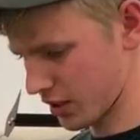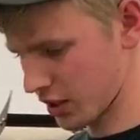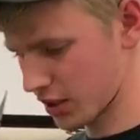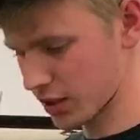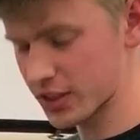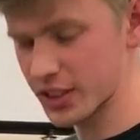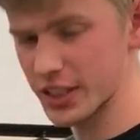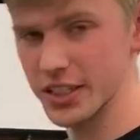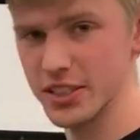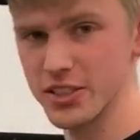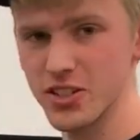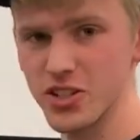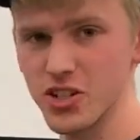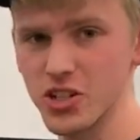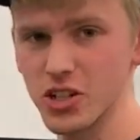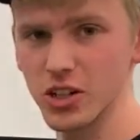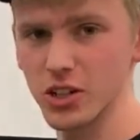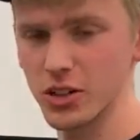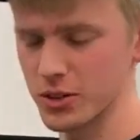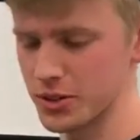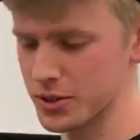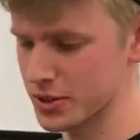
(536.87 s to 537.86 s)
All right,
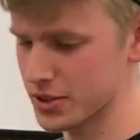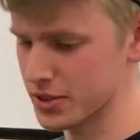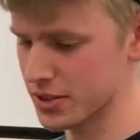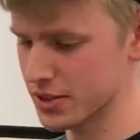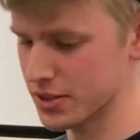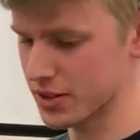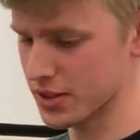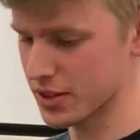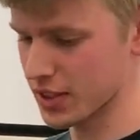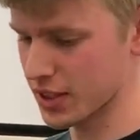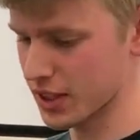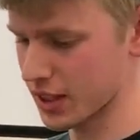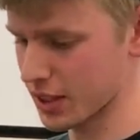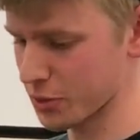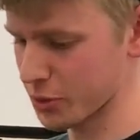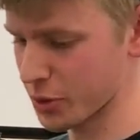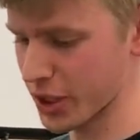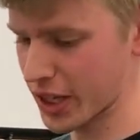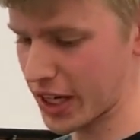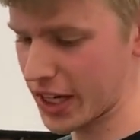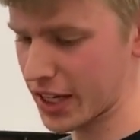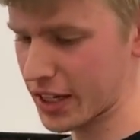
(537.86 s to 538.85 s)
so
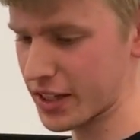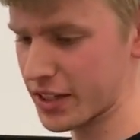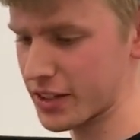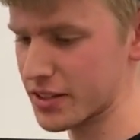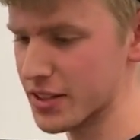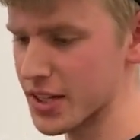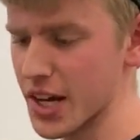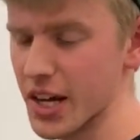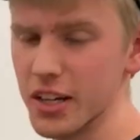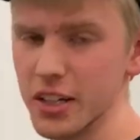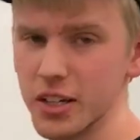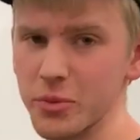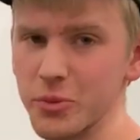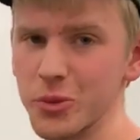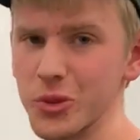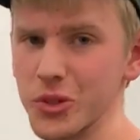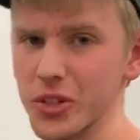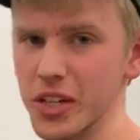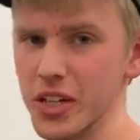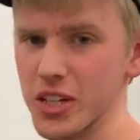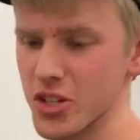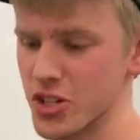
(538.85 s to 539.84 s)
we had a data
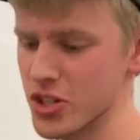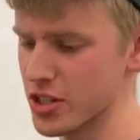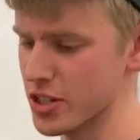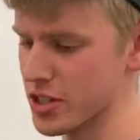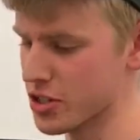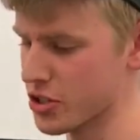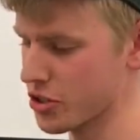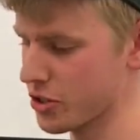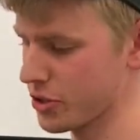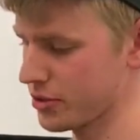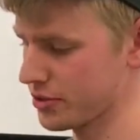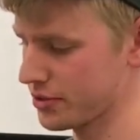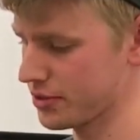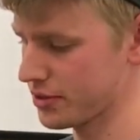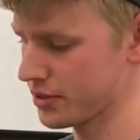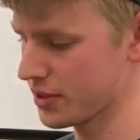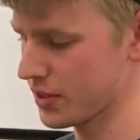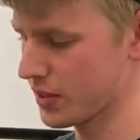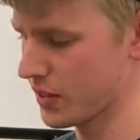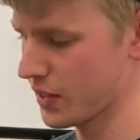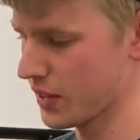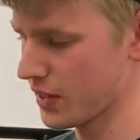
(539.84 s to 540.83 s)
communication issue,
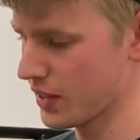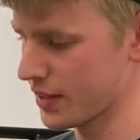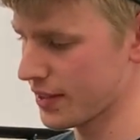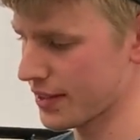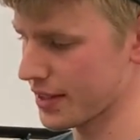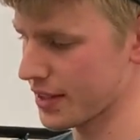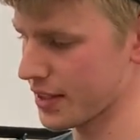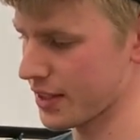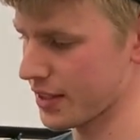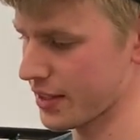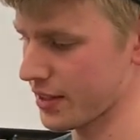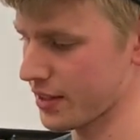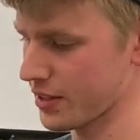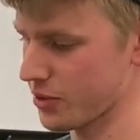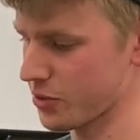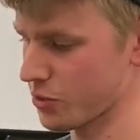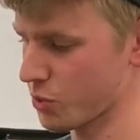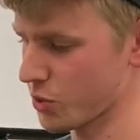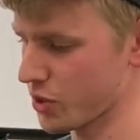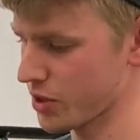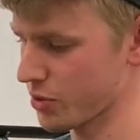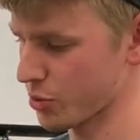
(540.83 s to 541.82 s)

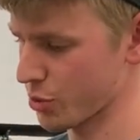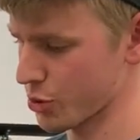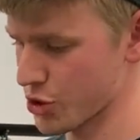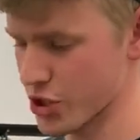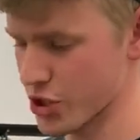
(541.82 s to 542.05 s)
and we were